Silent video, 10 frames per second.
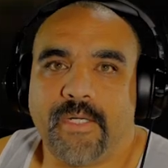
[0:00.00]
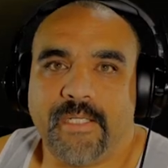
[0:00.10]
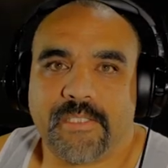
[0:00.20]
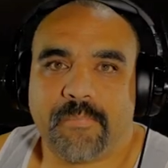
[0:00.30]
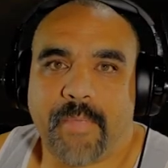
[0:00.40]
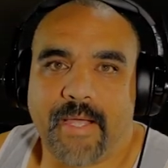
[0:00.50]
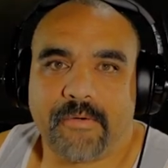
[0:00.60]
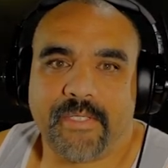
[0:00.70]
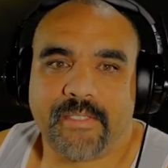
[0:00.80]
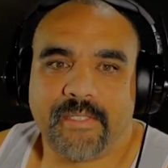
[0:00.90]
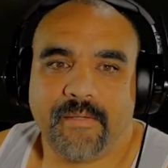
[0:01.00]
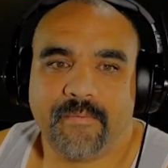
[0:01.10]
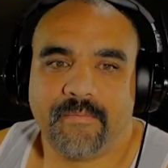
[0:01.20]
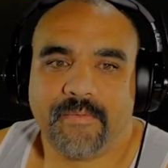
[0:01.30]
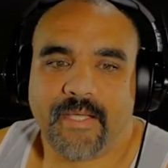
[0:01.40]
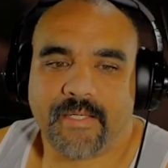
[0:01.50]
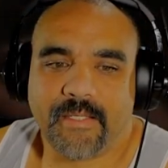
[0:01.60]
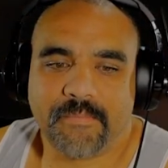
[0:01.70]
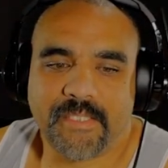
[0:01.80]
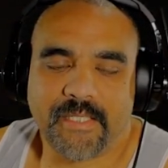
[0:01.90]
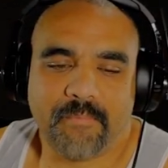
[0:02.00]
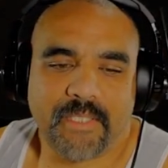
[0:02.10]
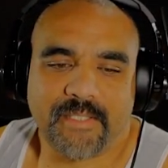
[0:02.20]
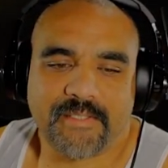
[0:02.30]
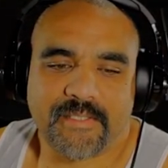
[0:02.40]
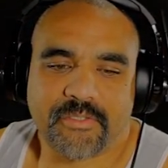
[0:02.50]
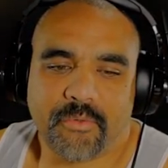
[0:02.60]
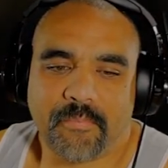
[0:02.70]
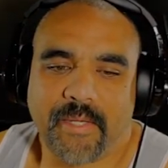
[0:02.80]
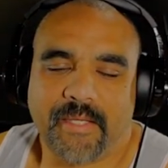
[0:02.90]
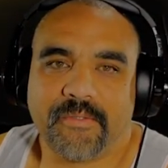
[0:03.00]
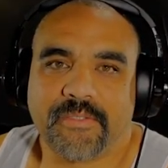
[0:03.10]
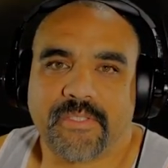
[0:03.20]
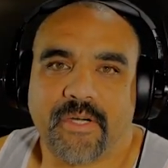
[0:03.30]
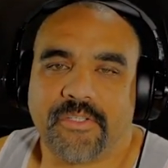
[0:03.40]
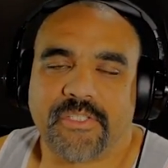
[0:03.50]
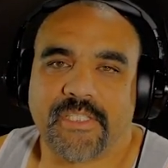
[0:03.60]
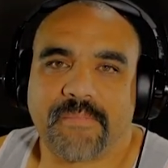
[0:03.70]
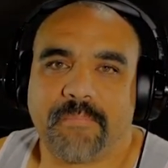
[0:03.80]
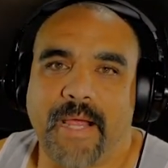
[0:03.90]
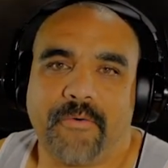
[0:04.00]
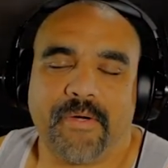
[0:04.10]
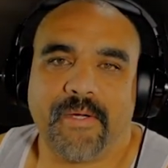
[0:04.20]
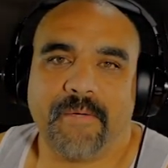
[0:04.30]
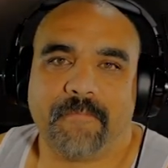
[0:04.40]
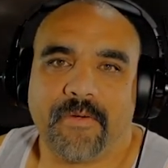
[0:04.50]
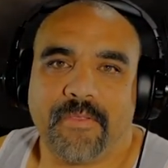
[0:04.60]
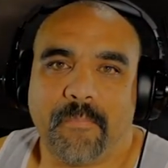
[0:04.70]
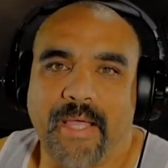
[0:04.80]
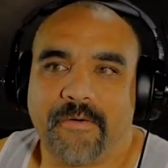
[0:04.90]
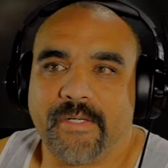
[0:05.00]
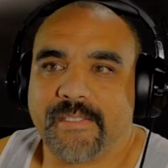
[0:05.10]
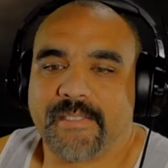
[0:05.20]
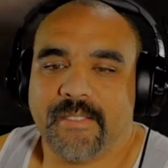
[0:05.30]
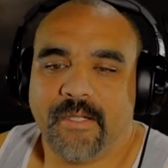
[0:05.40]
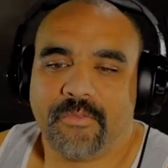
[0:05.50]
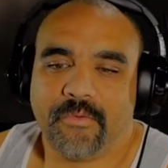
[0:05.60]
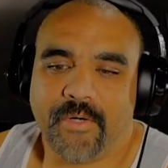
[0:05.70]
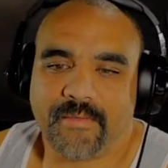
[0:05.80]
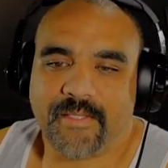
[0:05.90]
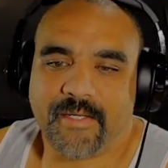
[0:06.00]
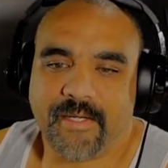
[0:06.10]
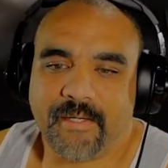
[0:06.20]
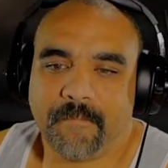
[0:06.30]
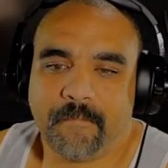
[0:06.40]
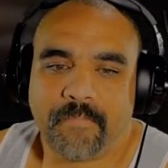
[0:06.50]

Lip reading: each battery that comes in, because the solar panels are just powering up for the batteries throughout the day.